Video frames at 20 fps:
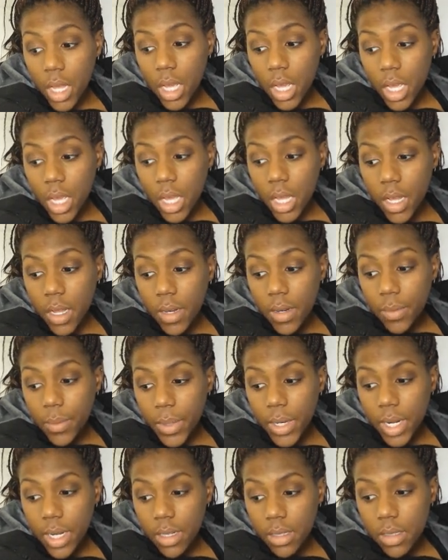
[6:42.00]
And
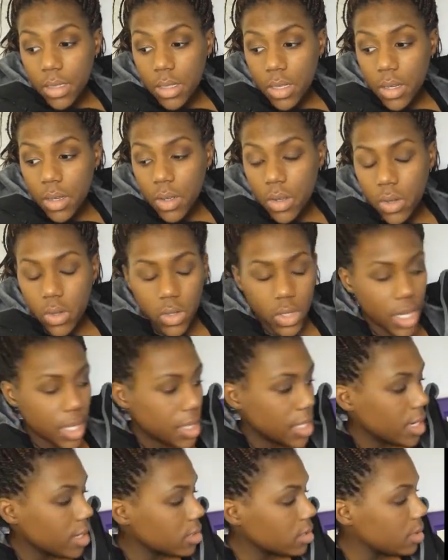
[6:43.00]
what else?
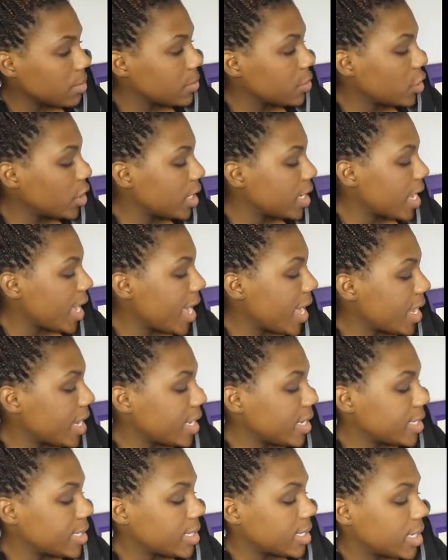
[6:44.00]
Nothing else. I'm trying to
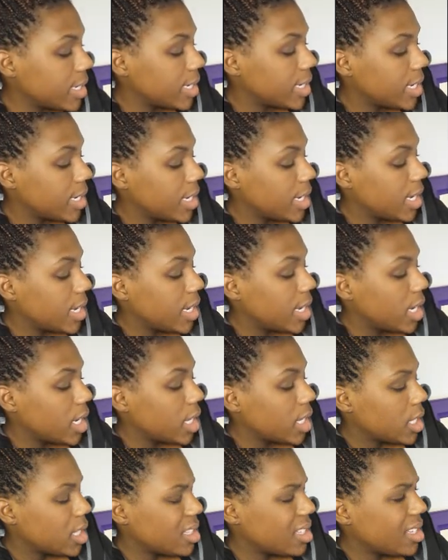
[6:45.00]
edit.
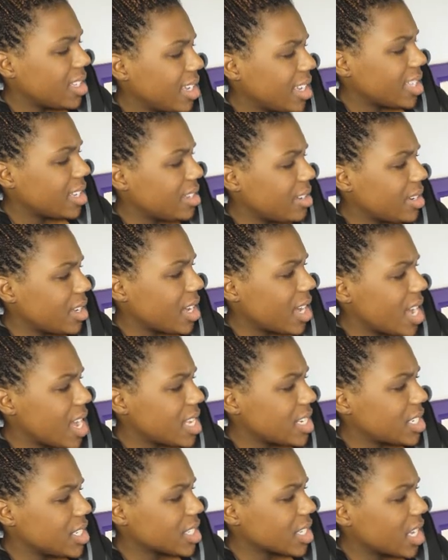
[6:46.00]
And
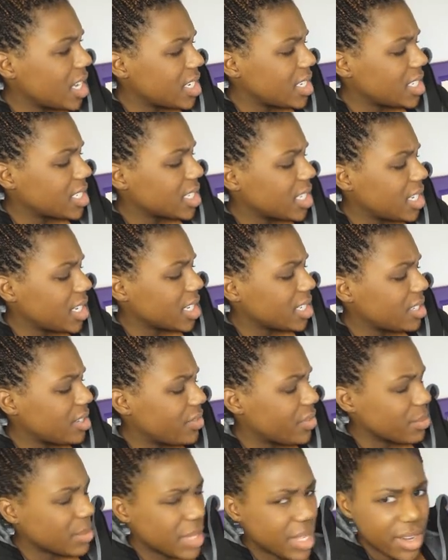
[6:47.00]
I just got disconnected
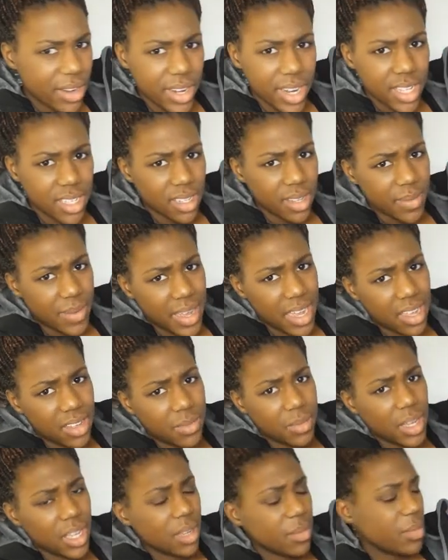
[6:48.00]
from the internet somehow.
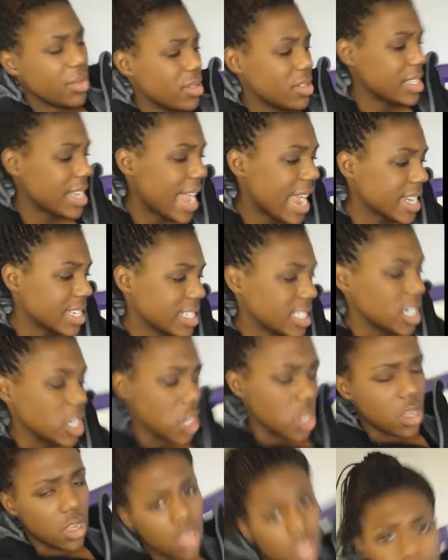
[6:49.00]
My computer's acting
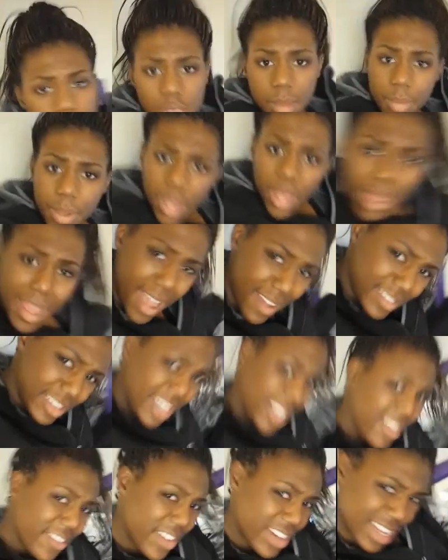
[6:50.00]
up. I have
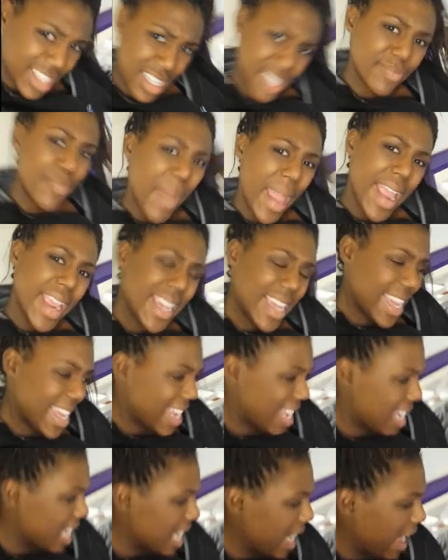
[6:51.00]
to give it a
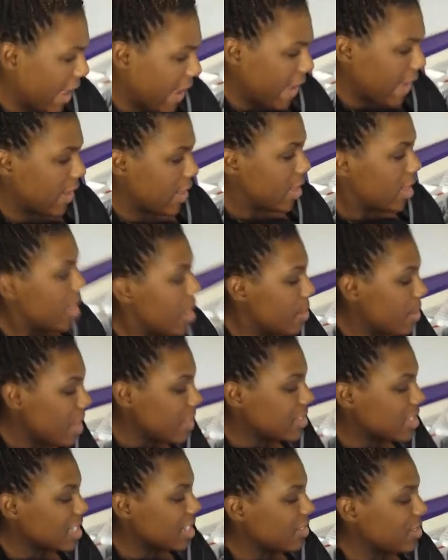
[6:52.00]
spanking. I
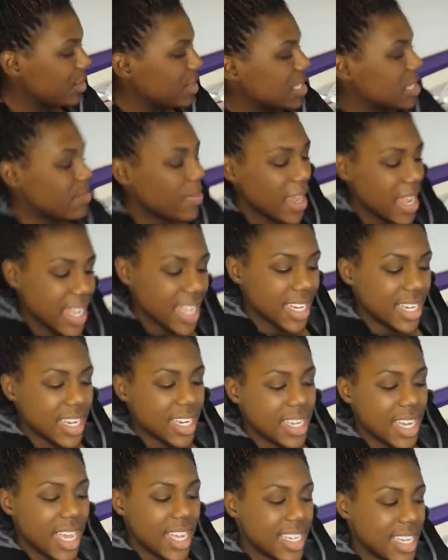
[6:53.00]
have to give you a
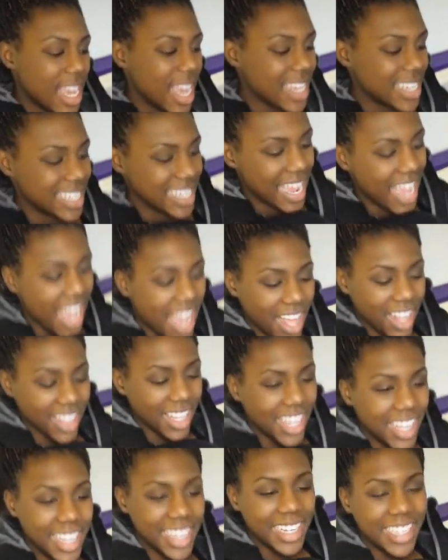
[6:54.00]
spanking,
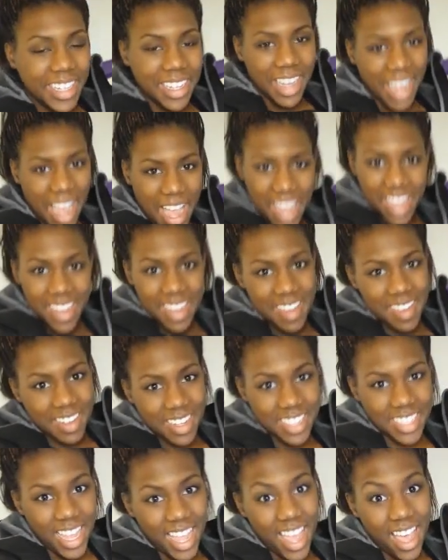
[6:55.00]
Adele.
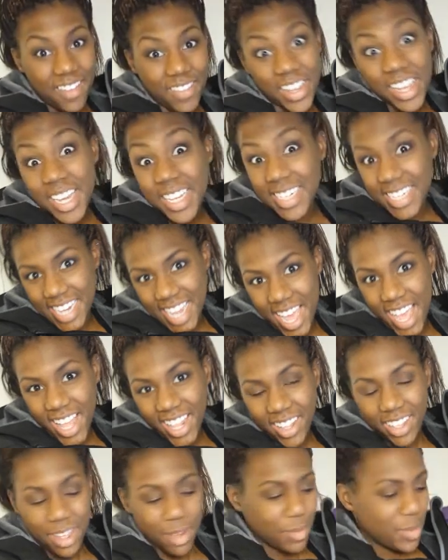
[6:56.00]
Because I have a
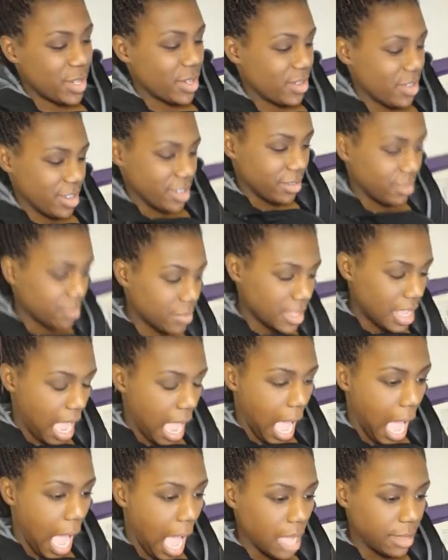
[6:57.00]
Dell computer.
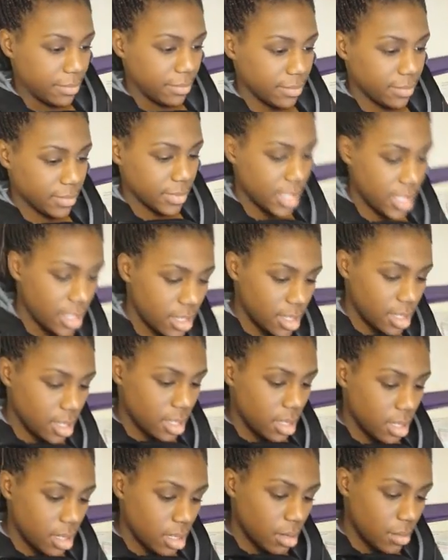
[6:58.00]
Haha.
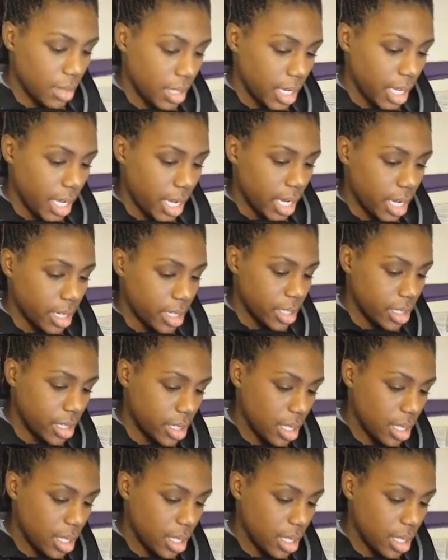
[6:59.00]
but yeah.